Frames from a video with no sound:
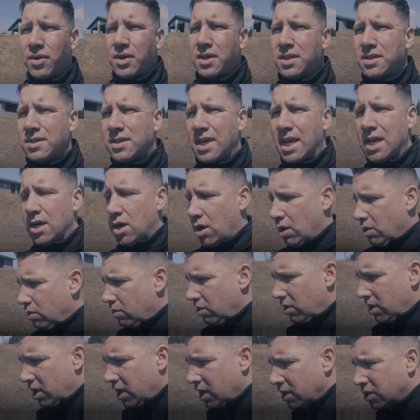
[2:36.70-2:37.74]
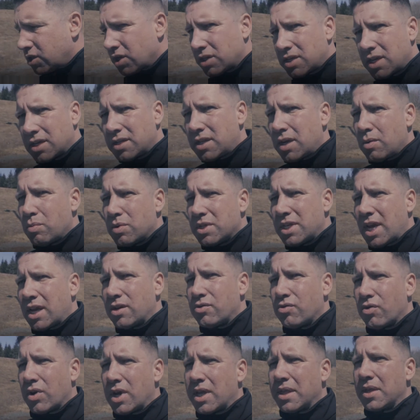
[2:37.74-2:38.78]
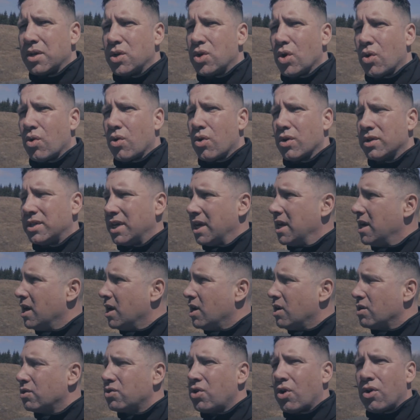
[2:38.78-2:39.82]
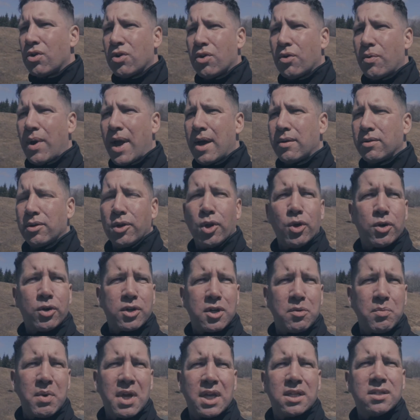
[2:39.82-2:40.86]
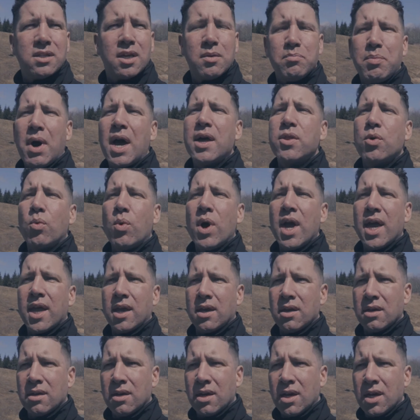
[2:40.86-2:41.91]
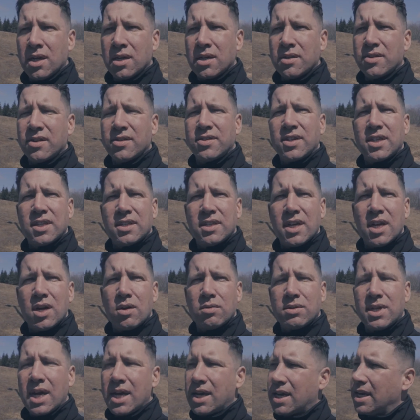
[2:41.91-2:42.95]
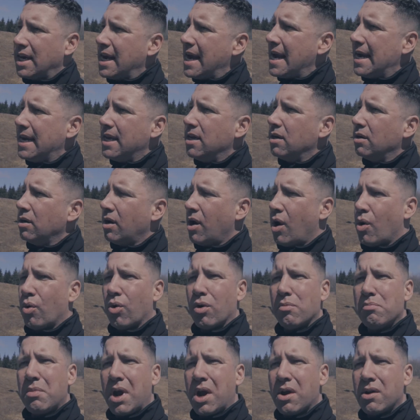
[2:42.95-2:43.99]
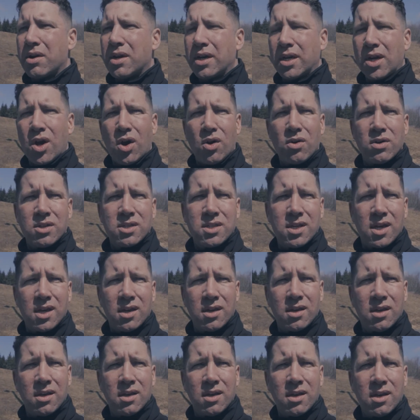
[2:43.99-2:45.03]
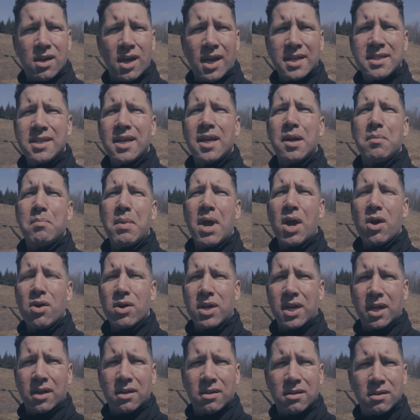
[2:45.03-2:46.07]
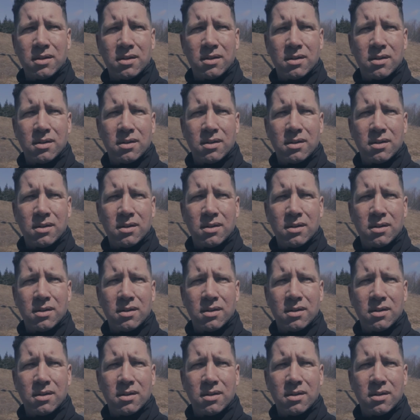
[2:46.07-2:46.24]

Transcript: to the casino. Just as he was entering the doors, he turned around and looked at me and said, By the way, does this casino take Canadian or American currency? I said, American.